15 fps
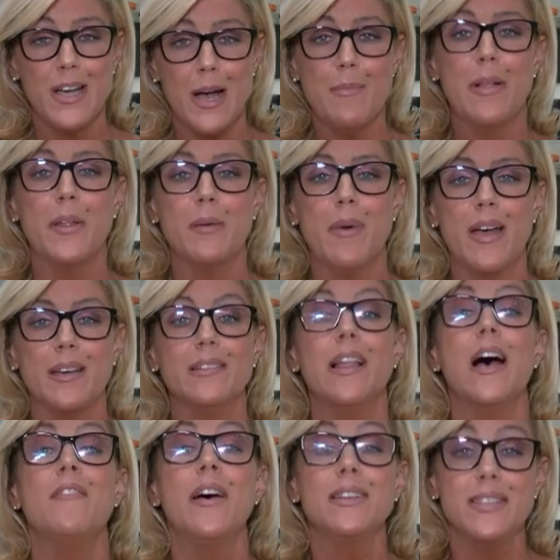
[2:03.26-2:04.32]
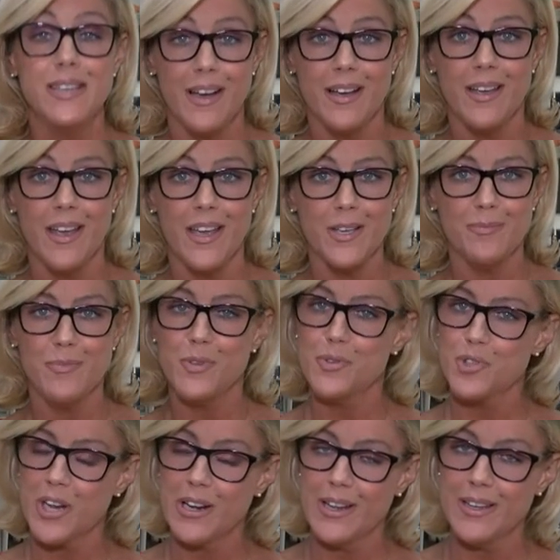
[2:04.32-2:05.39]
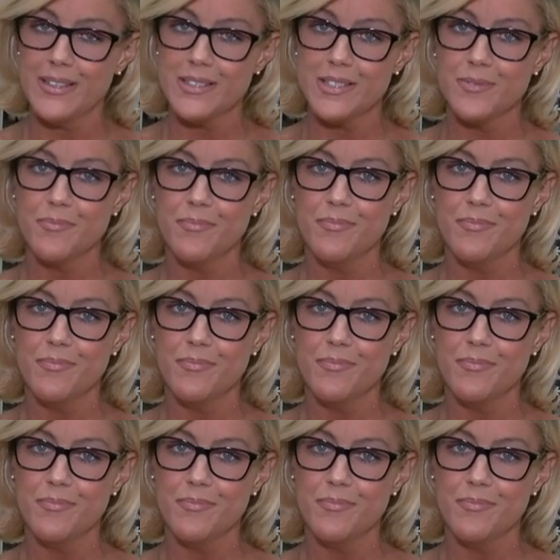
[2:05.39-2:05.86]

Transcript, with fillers: I'm Melanie Michael, live at TIA, News Channel 8.